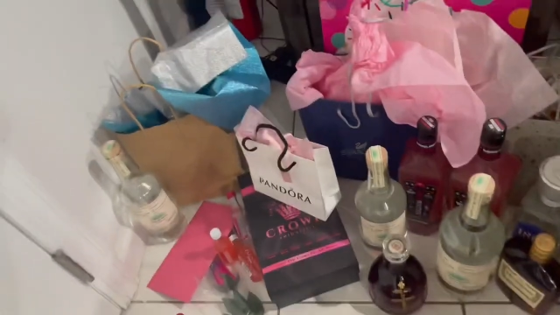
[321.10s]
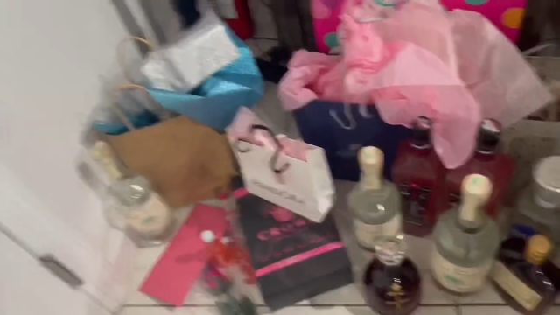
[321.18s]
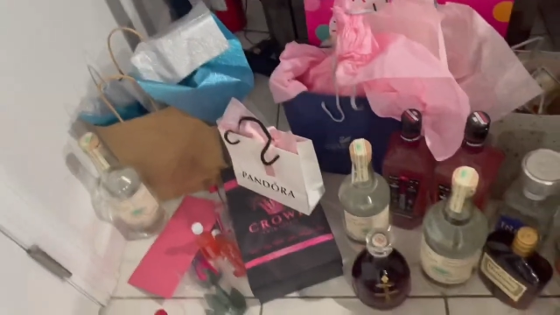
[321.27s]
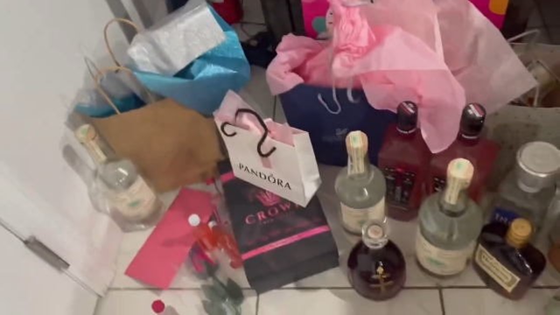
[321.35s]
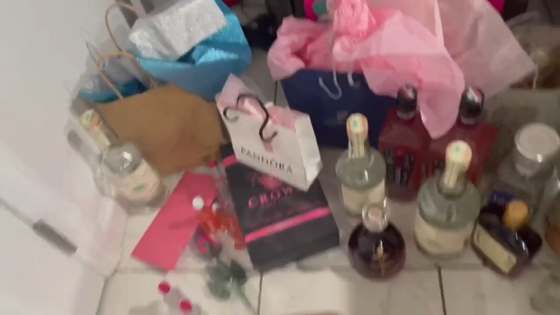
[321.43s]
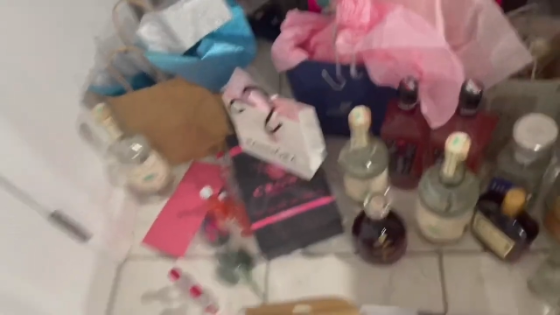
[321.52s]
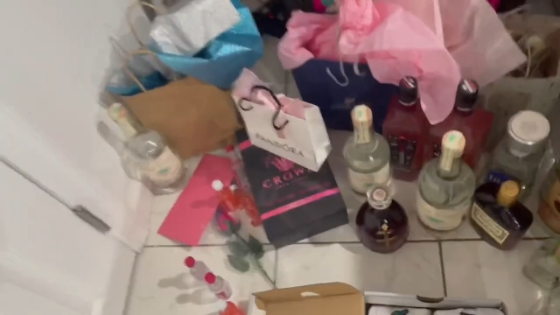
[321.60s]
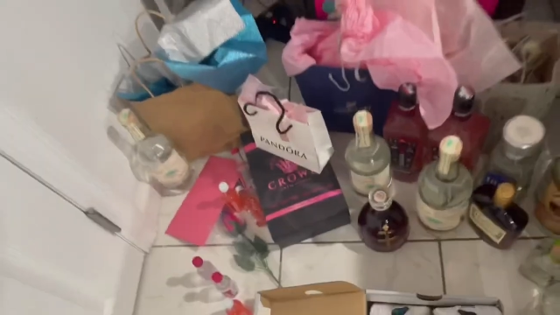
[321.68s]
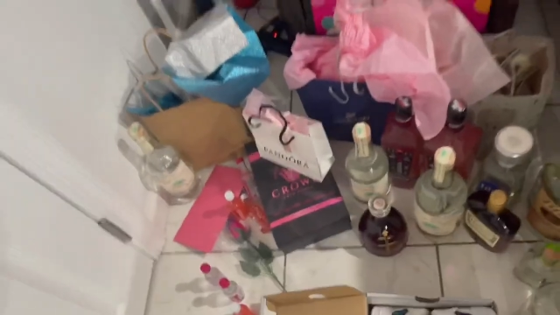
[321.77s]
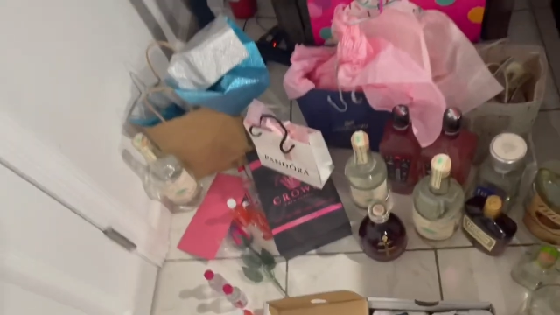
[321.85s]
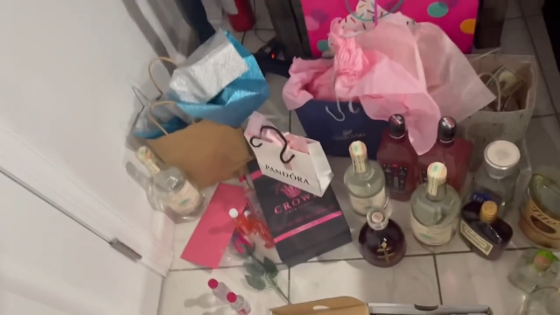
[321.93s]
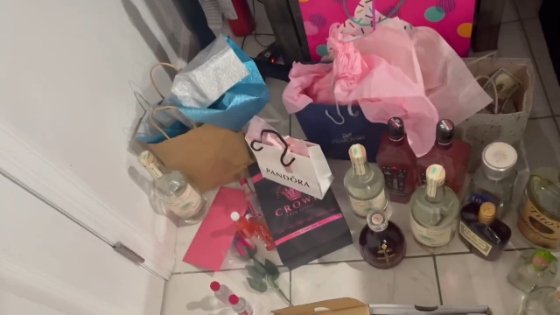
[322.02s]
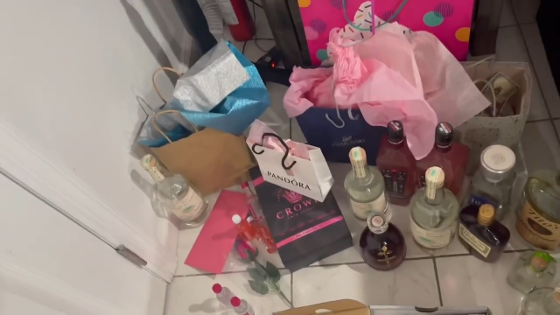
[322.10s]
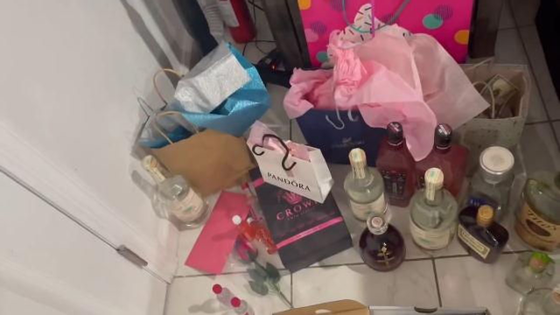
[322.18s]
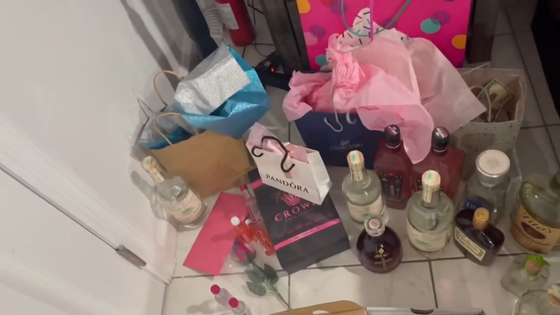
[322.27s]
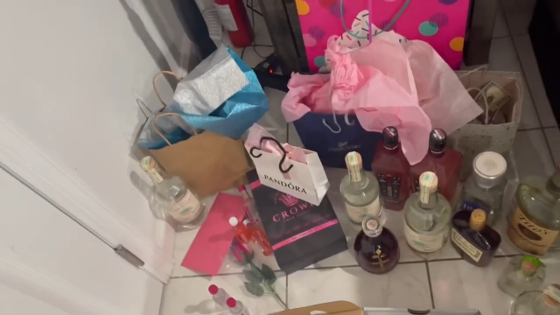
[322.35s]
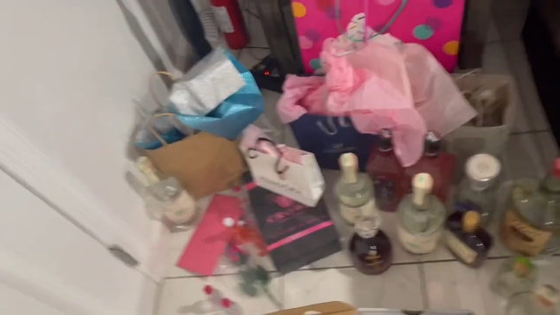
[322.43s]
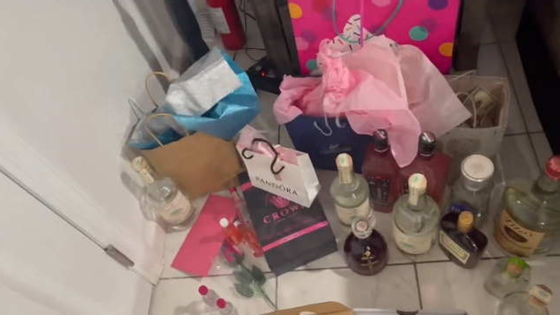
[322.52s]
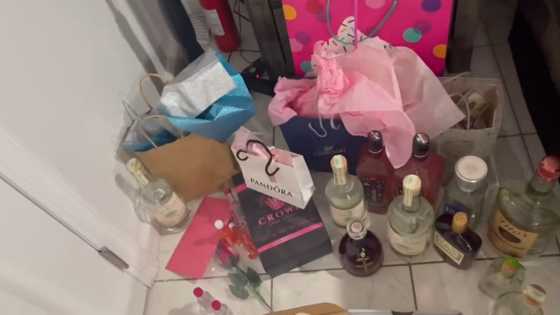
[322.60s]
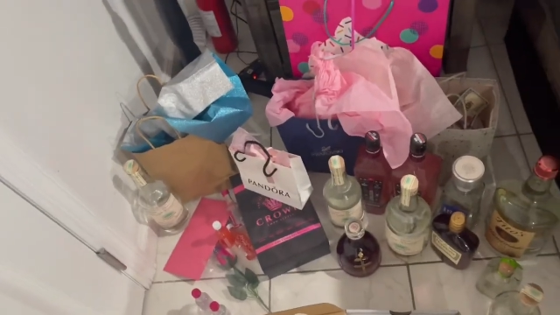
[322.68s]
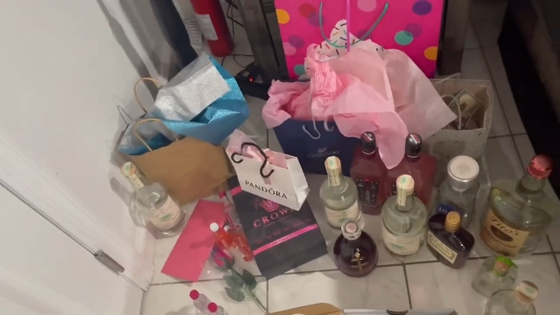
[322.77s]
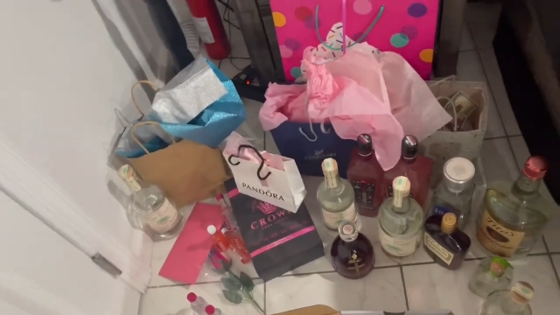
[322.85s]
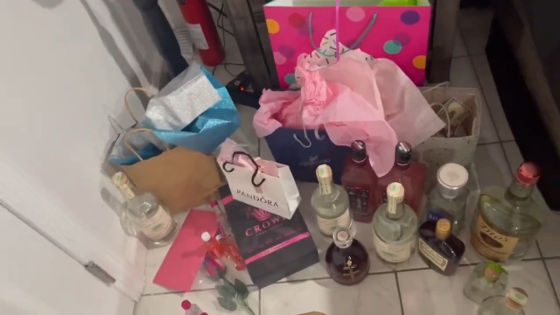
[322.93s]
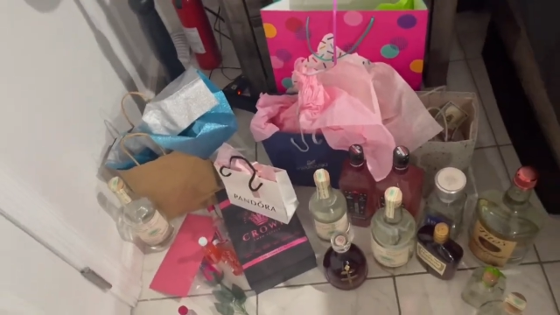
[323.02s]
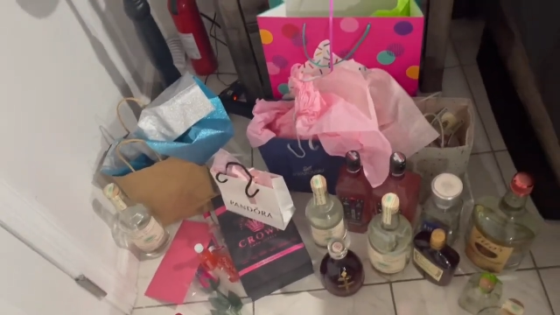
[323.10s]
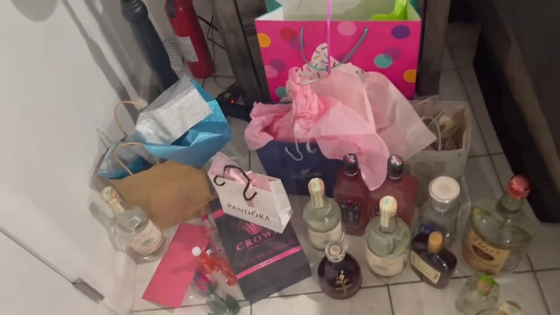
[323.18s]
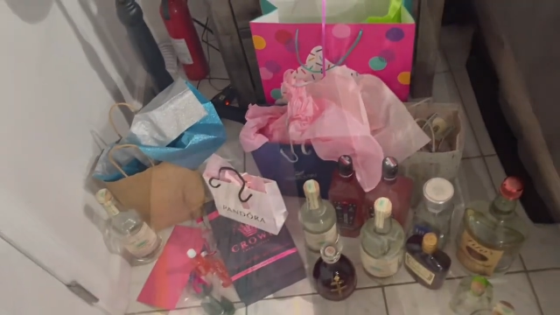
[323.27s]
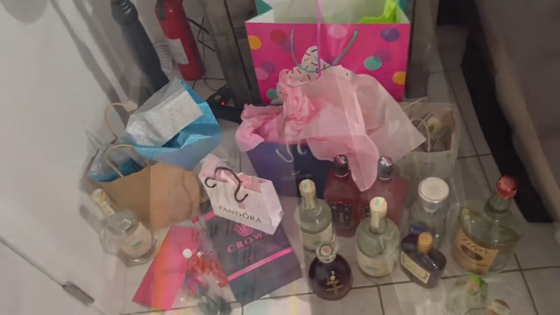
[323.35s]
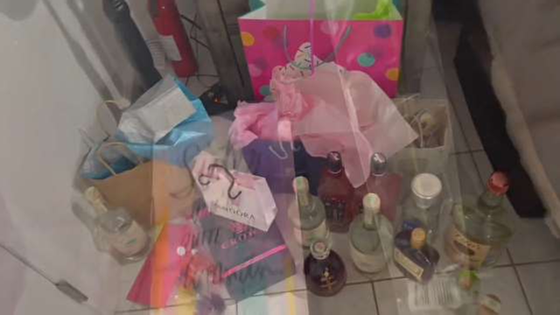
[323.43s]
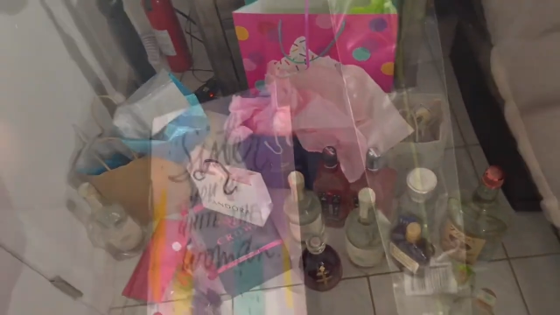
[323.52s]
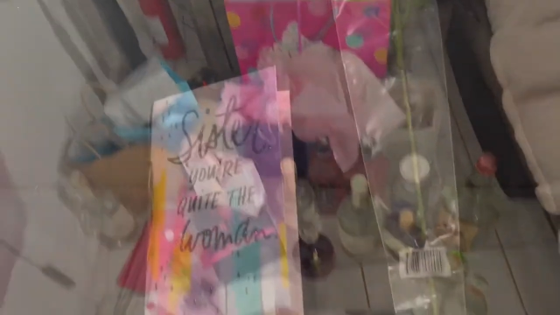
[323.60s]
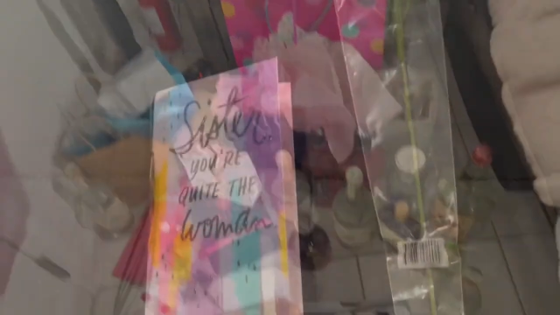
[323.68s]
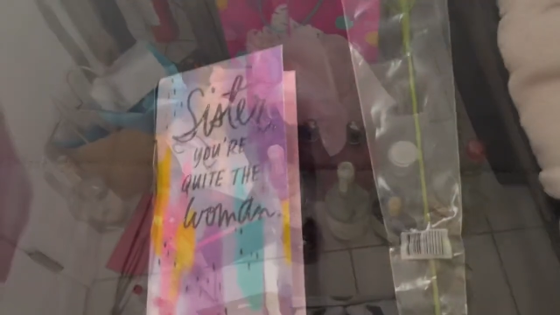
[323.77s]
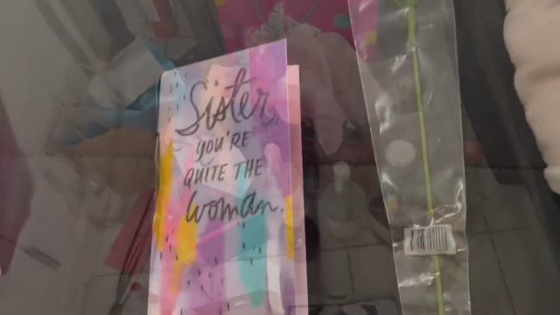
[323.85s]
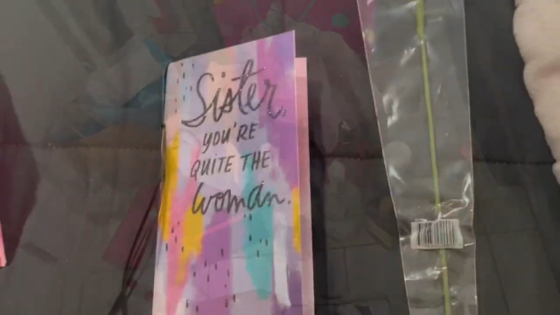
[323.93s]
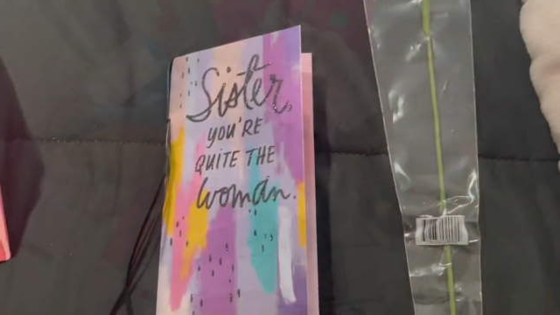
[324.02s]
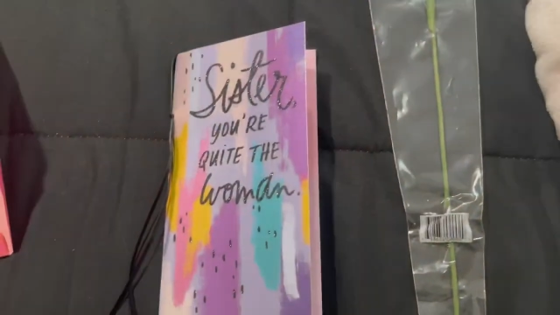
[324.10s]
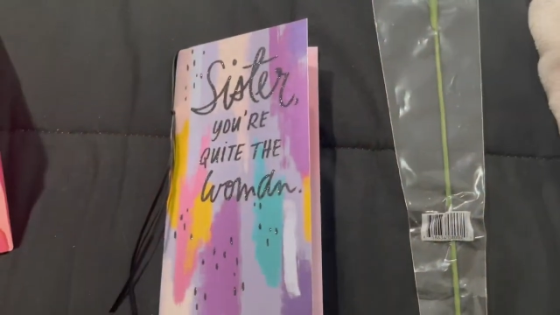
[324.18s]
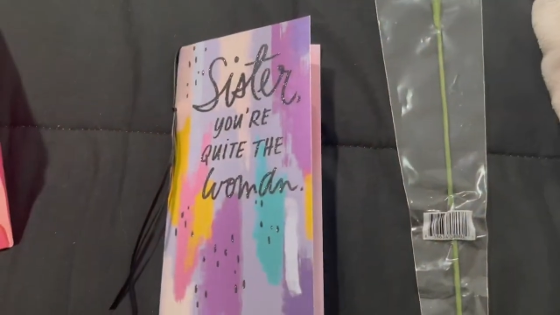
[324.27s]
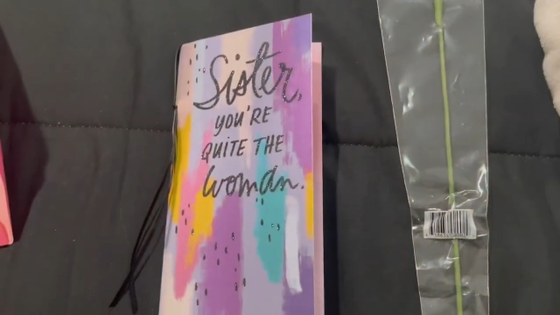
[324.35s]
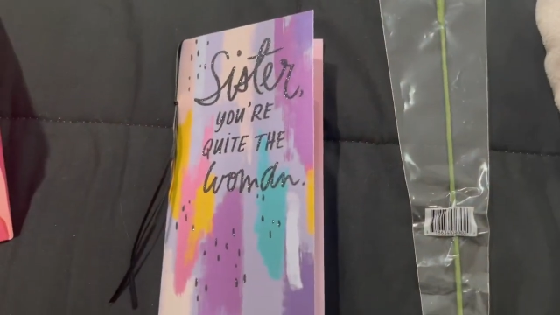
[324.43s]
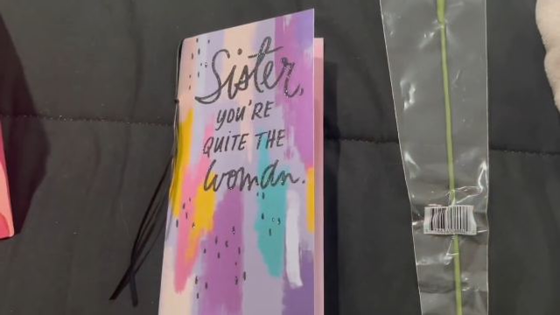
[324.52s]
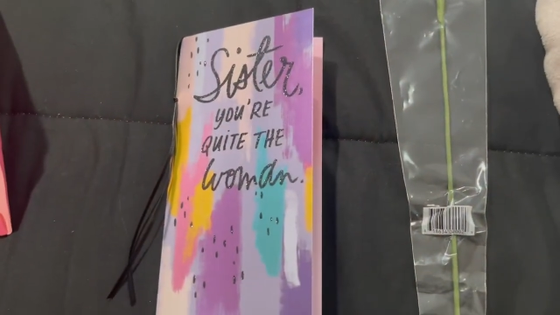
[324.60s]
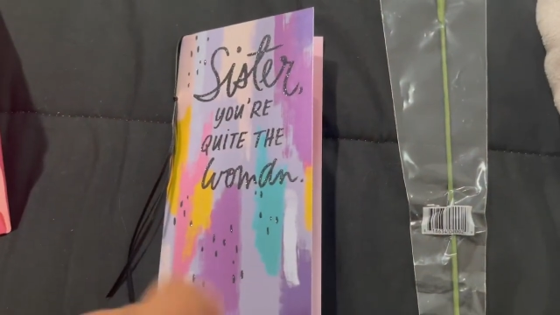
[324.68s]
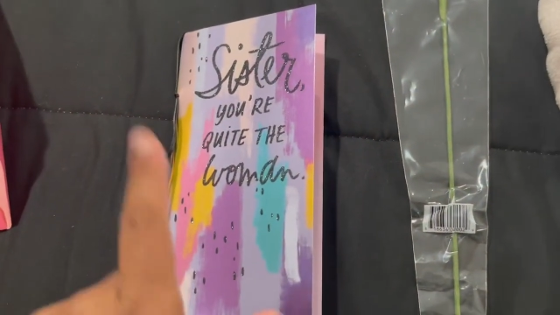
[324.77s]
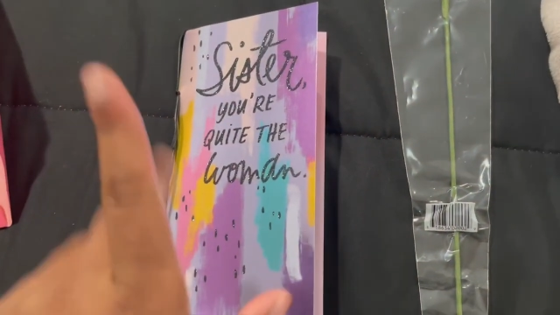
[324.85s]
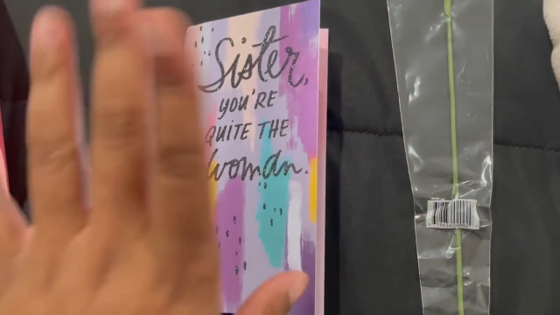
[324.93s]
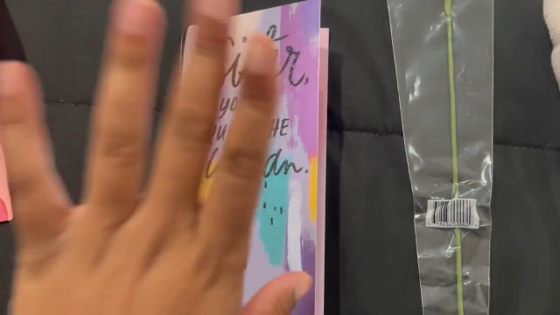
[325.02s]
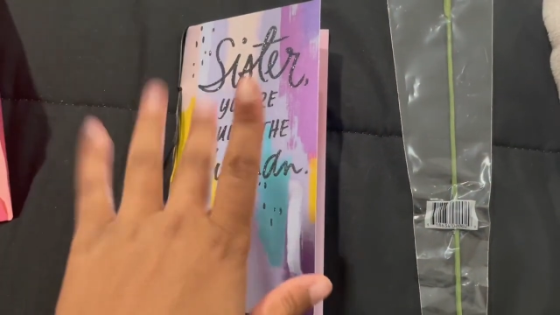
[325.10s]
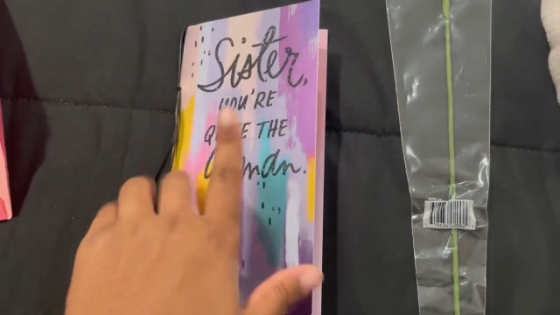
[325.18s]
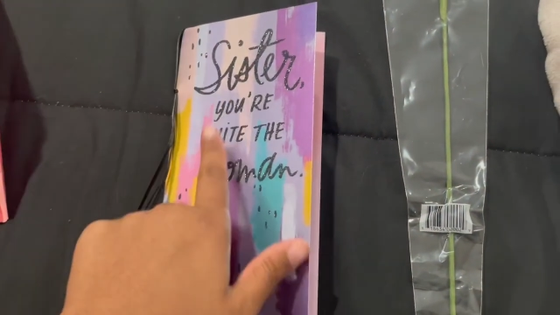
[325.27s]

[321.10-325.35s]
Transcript: Nobody's mouth can be seen.